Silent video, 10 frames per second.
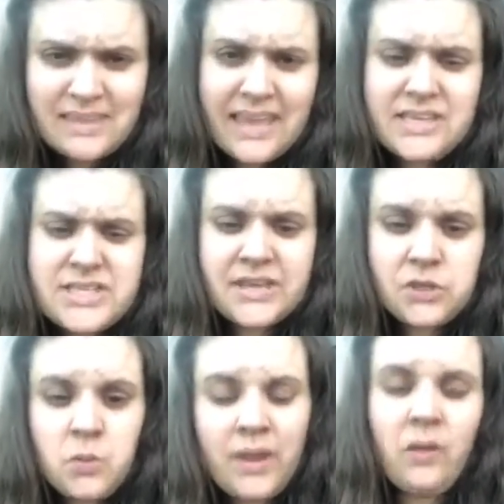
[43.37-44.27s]
is that
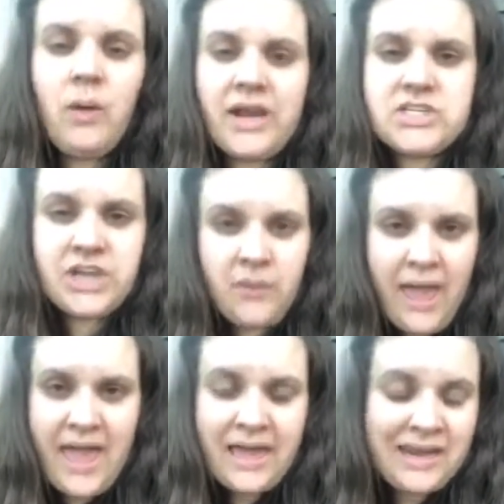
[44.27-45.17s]
you will want to go
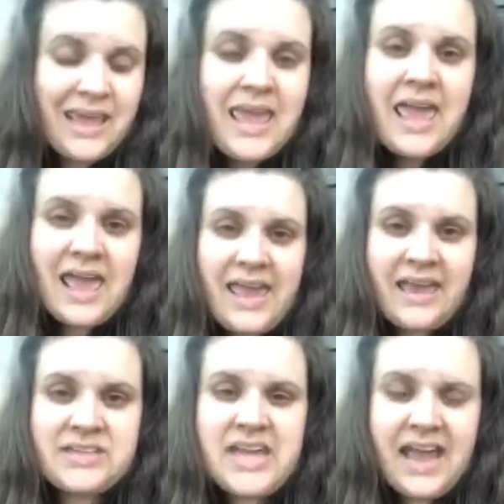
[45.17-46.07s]
ahead
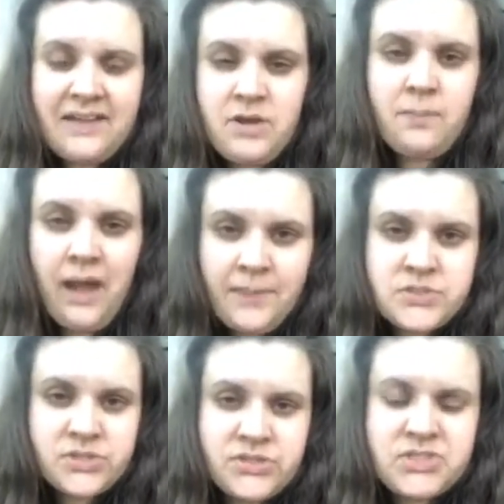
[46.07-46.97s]
and have your
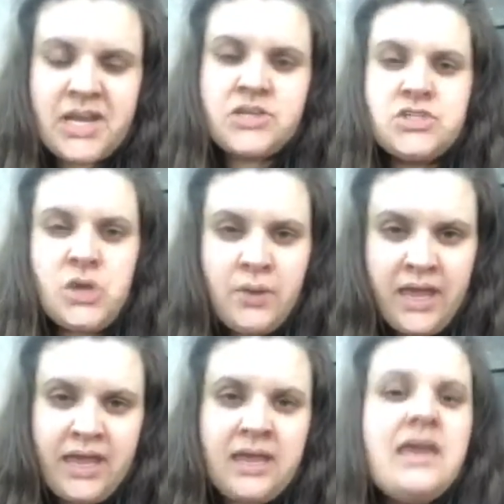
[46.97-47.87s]
popsicle sticks
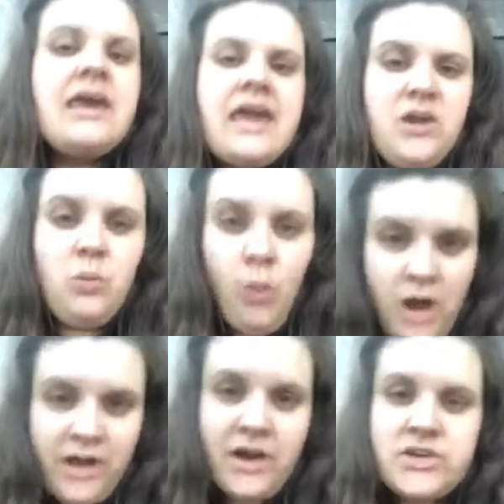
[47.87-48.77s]
soaking in water.